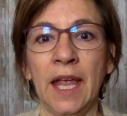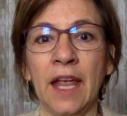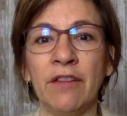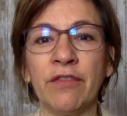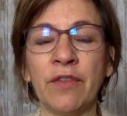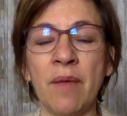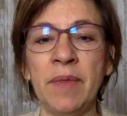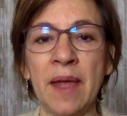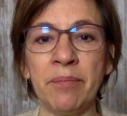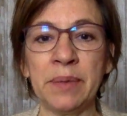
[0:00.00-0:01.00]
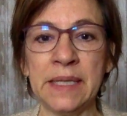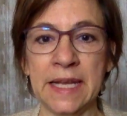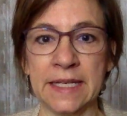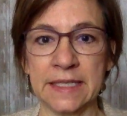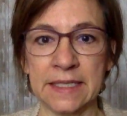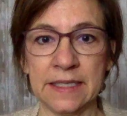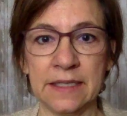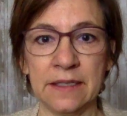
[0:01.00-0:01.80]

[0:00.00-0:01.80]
And from that place,